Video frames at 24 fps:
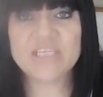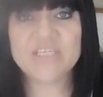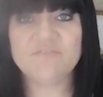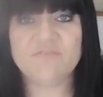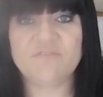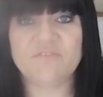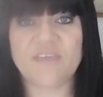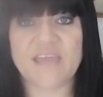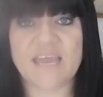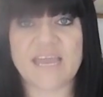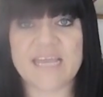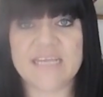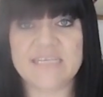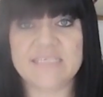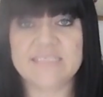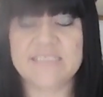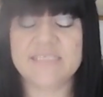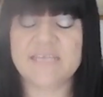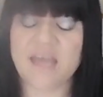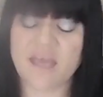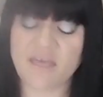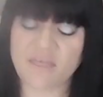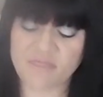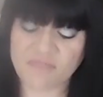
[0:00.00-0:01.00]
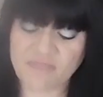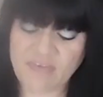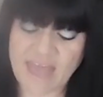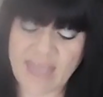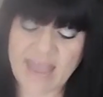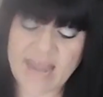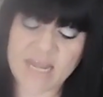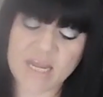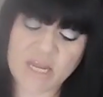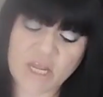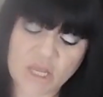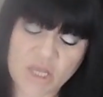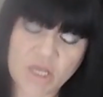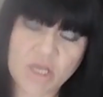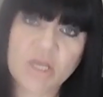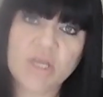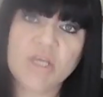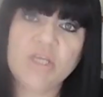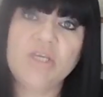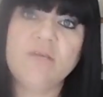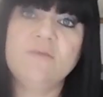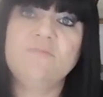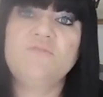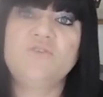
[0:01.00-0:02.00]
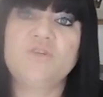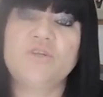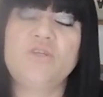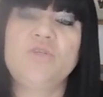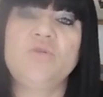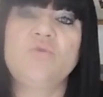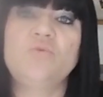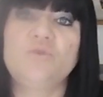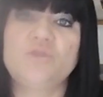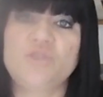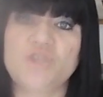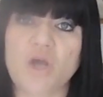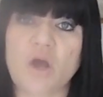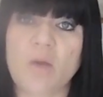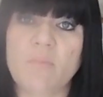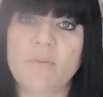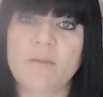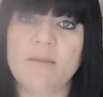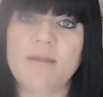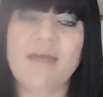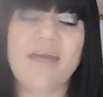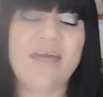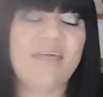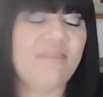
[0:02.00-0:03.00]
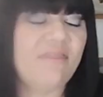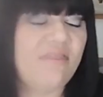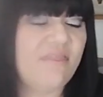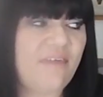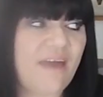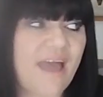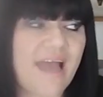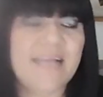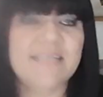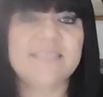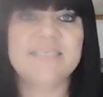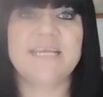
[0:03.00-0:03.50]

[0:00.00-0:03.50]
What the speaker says: of this, then you've done your job. That